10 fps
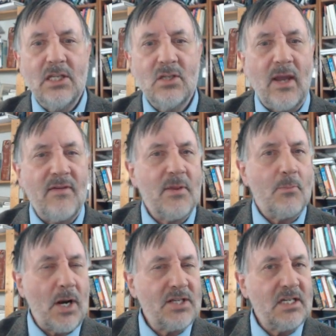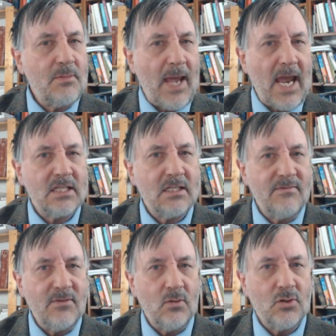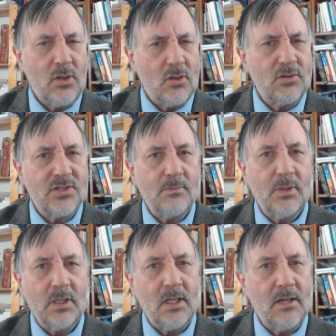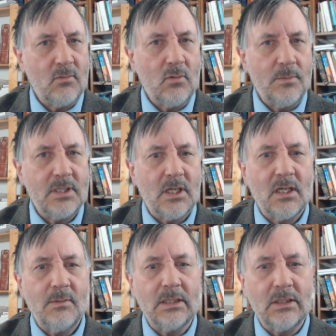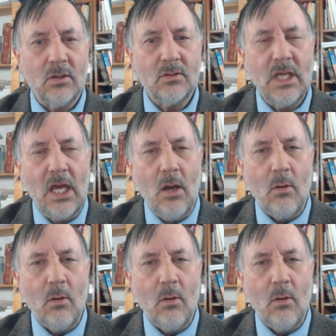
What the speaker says: So we have the present, past, and future, and those are simple enough, and we'll be talking about those.